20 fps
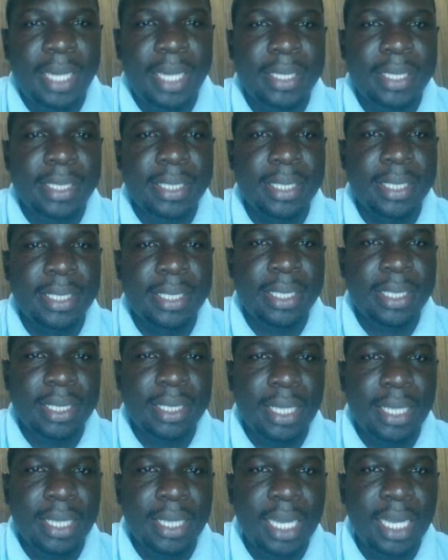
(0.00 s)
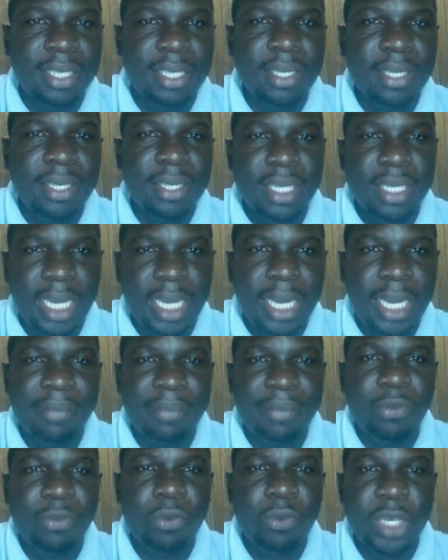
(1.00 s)
and last
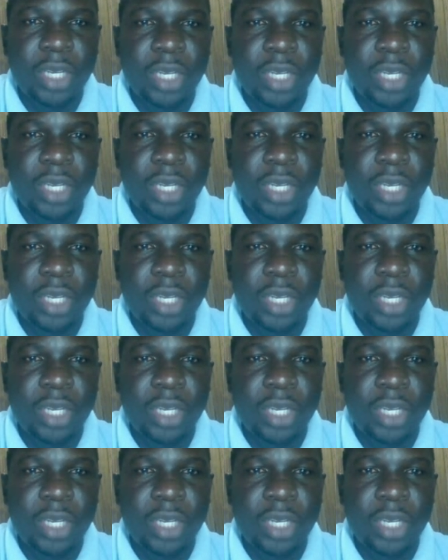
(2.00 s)
time